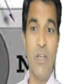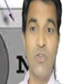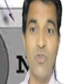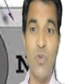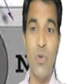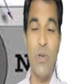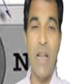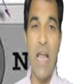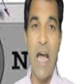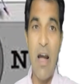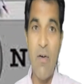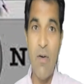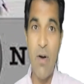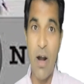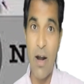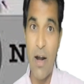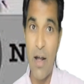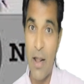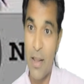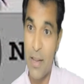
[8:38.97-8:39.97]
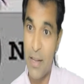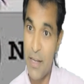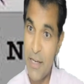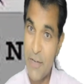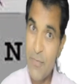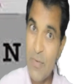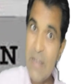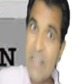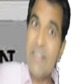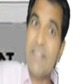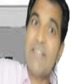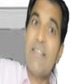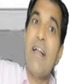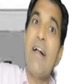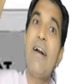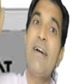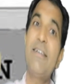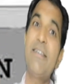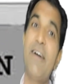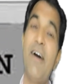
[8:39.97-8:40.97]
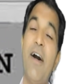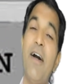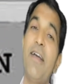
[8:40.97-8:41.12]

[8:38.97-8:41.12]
So now it will start